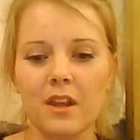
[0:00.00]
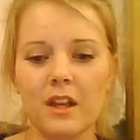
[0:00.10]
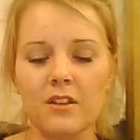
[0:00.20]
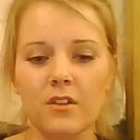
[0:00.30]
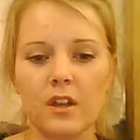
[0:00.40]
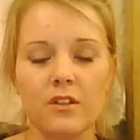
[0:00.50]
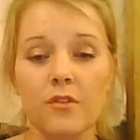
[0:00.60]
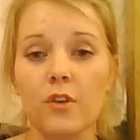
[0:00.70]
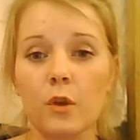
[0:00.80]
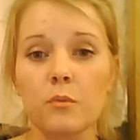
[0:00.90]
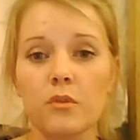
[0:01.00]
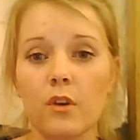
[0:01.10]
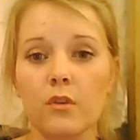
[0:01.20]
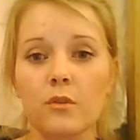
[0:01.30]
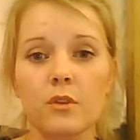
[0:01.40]
It's a foam,
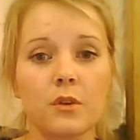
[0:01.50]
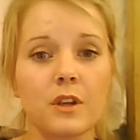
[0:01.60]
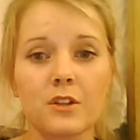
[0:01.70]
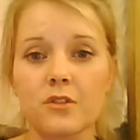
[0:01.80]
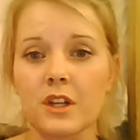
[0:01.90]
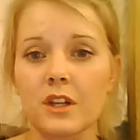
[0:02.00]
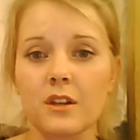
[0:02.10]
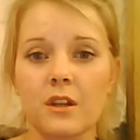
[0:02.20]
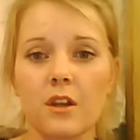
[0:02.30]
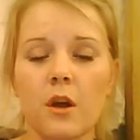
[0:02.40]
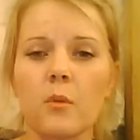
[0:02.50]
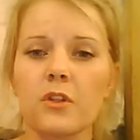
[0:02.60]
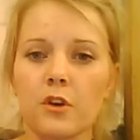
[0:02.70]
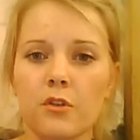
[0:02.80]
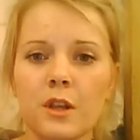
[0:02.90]
so you literally, with
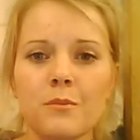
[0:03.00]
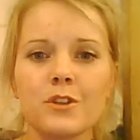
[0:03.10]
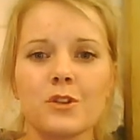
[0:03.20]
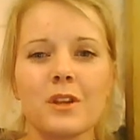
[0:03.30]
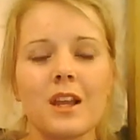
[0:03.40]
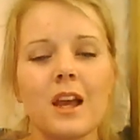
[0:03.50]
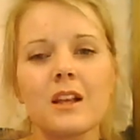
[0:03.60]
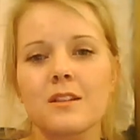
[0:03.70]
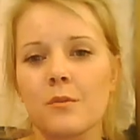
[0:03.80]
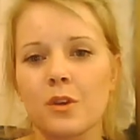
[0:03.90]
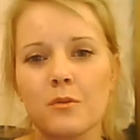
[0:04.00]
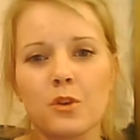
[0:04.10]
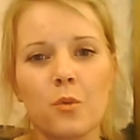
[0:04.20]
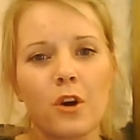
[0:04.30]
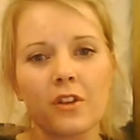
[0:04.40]
the creams, sometimes
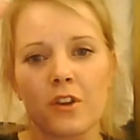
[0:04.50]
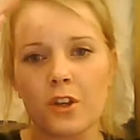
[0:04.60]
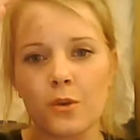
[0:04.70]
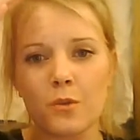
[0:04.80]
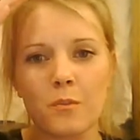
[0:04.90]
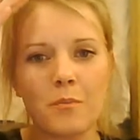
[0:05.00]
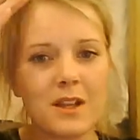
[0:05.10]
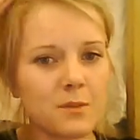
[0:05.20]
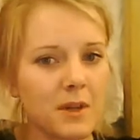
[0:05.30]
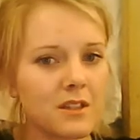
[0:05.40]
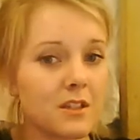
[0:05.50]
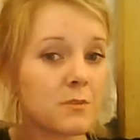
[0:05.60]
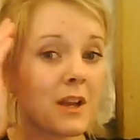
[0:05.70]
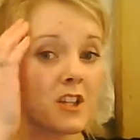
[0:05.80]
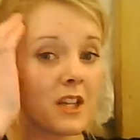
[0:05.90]
you're worried that you'll miss bits,
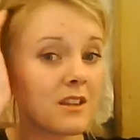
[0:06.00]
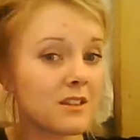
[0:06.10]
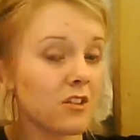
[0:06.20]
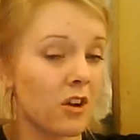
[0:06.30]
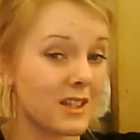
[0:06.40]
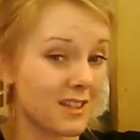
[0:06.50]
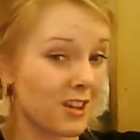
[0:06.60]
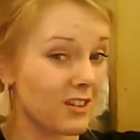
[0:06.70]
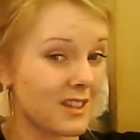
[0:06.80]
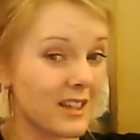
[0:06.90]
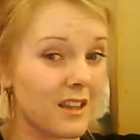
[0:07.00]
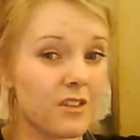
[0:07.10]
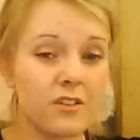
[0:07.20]
especially at the sides and underneath.